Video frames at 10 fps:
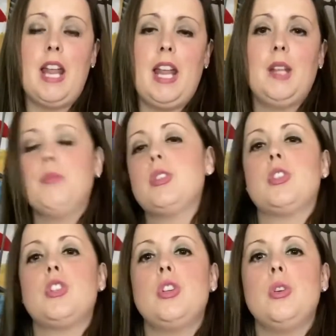
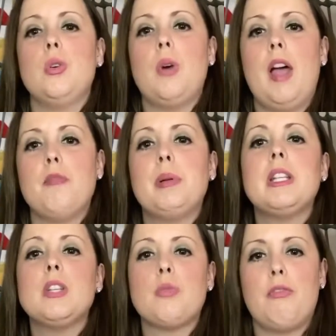aims to have
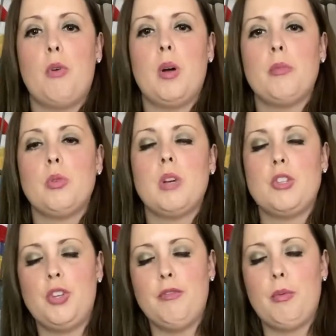police reform through
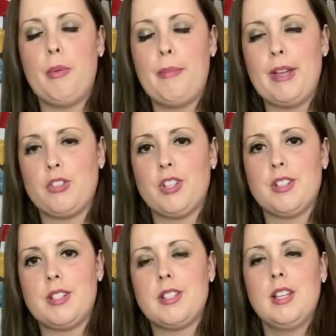achievable
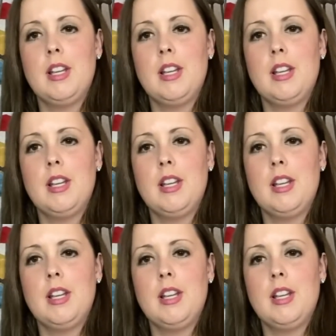measures.